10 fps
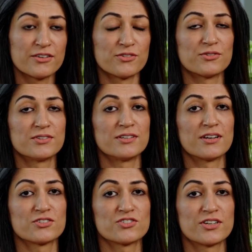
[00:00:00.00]
you know the
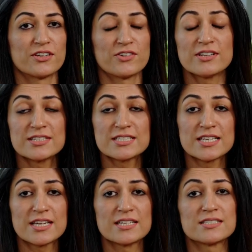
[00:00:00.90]
luxury real
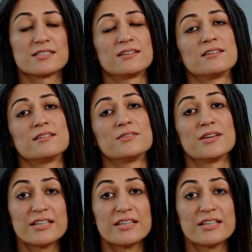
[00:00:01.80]
estate, uh, the